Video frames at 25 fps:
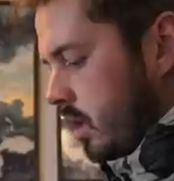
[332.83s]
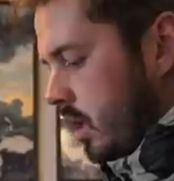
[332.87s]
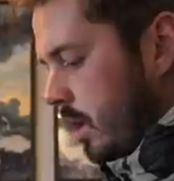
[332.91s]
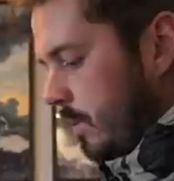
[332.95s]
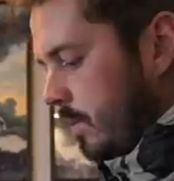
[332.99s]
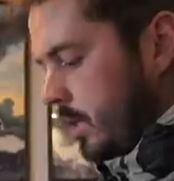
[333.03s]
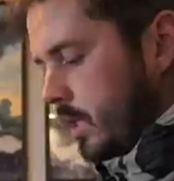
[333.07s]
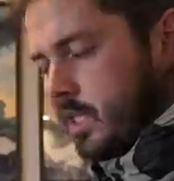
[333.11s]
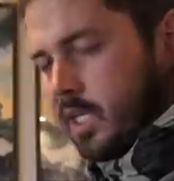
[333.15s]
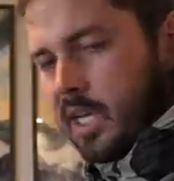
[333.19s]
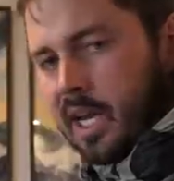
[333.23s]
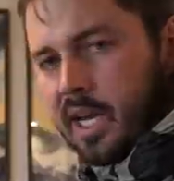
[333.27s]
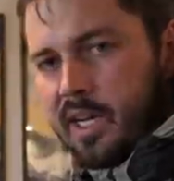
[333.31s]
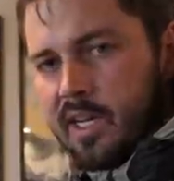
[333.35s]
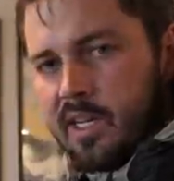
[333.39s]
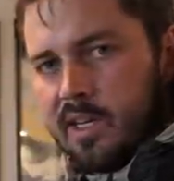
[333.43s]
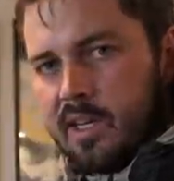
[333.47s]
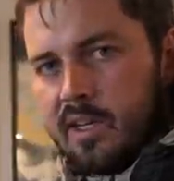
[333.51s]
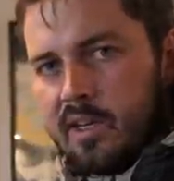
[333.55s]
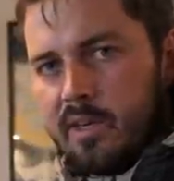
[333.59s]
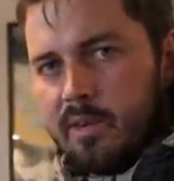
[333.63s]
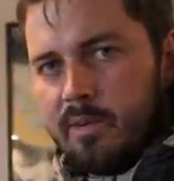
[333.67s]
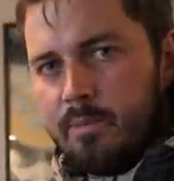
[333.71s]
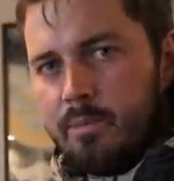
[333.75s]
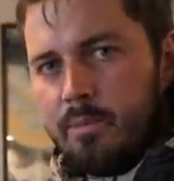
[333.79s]
I'm excited
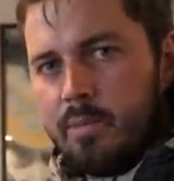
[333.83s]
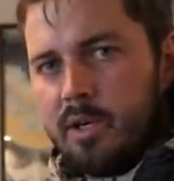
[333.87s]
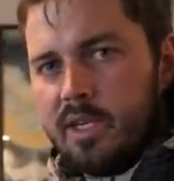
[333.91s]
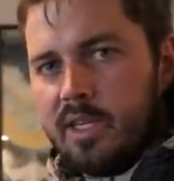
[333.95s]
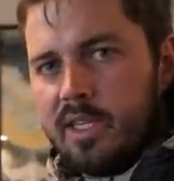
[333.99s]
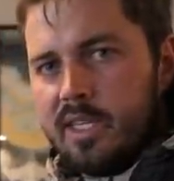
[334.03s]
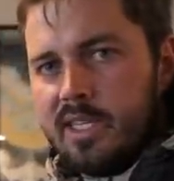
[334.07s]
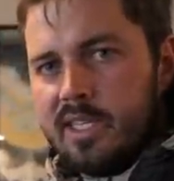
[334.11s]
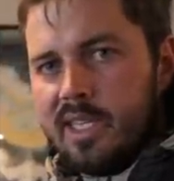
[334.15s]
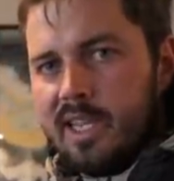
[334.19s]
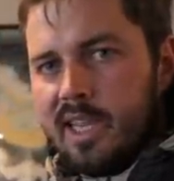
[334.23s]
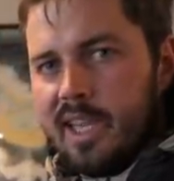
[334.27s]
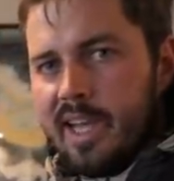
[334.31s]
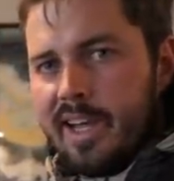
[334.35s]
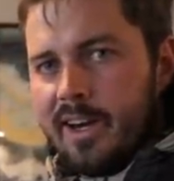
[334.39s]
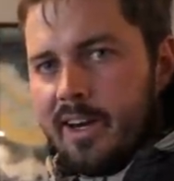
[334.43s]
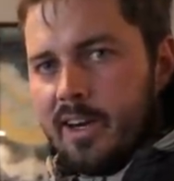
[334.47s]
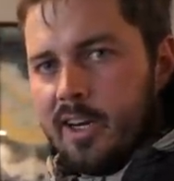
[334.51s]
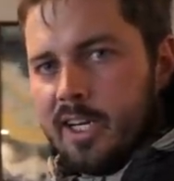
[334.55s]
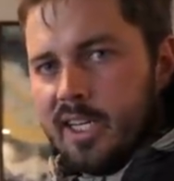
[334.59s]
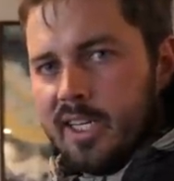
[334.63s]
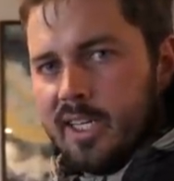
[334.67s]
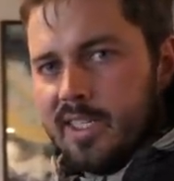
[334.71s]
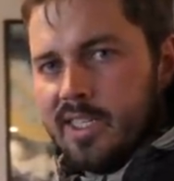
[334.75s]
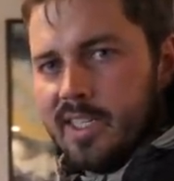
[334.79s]
to put this
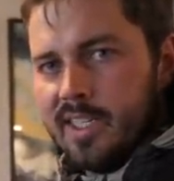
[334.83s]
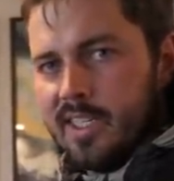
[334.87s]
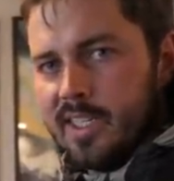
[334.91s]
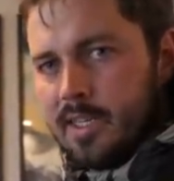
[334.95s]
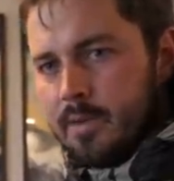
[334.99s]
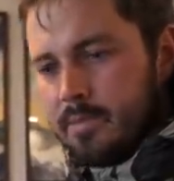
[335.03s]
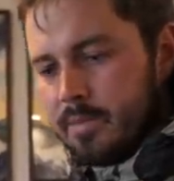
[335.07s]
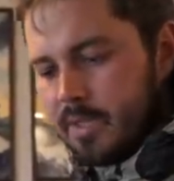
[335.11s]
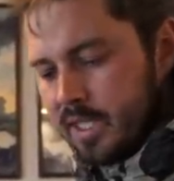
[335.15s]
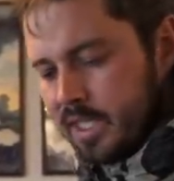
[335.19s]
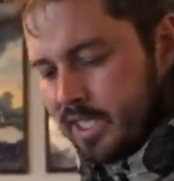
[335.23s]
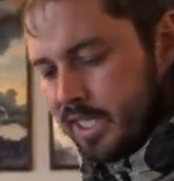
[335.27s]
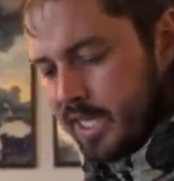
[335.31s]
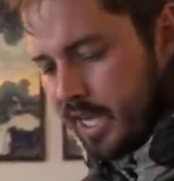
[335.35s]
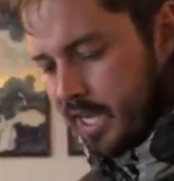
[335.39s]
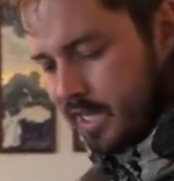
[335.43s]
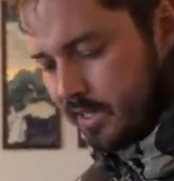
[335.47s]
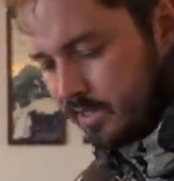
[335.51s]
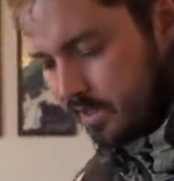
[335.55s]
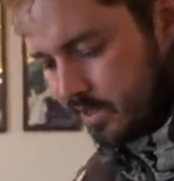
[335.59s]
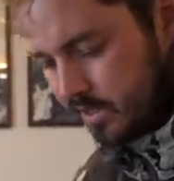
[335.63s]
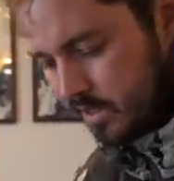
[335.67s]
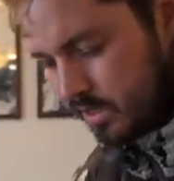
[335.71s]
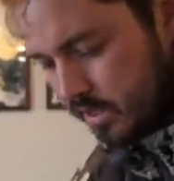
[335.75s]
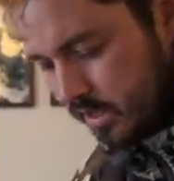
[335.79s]
layering system to the
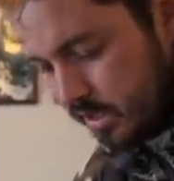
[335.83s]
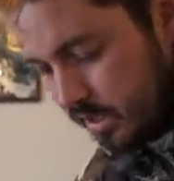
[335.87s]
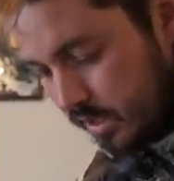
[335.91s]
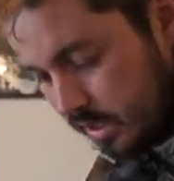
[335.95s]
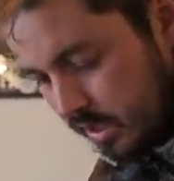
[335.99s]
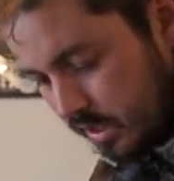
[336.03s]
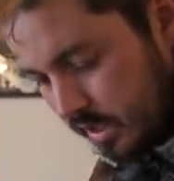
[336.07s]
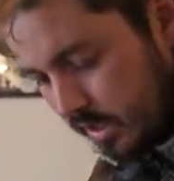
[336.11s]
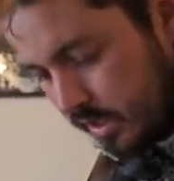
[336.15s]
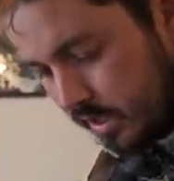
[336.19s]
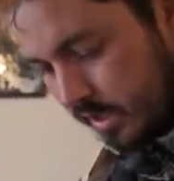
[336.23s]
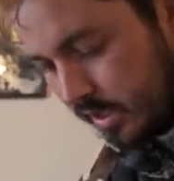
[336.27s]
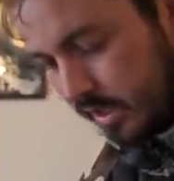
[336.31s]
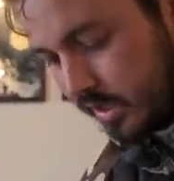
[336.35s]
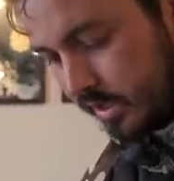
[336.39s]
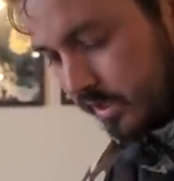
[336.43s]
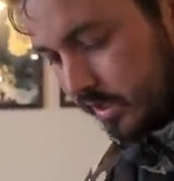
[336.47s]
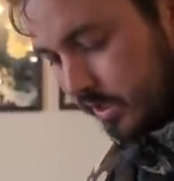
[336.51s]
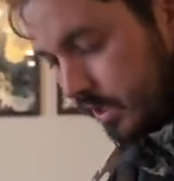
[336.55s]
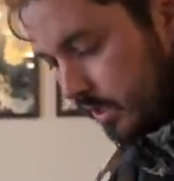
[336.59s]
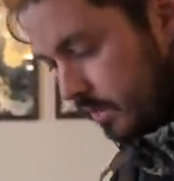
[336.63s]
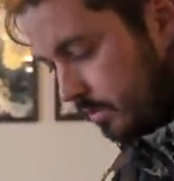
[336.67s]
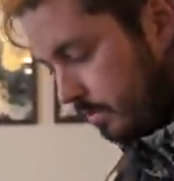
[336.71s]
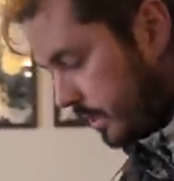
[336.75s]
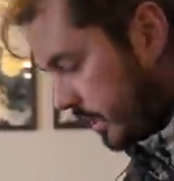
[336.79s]
test. This
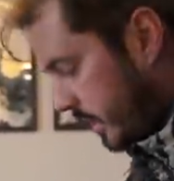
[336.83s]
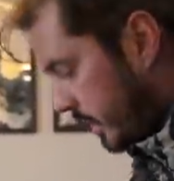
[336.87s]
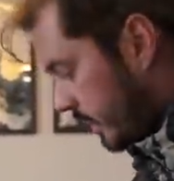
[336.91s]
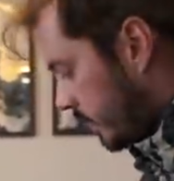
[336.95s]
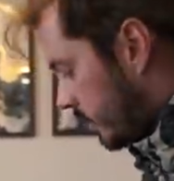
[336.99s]
is going to be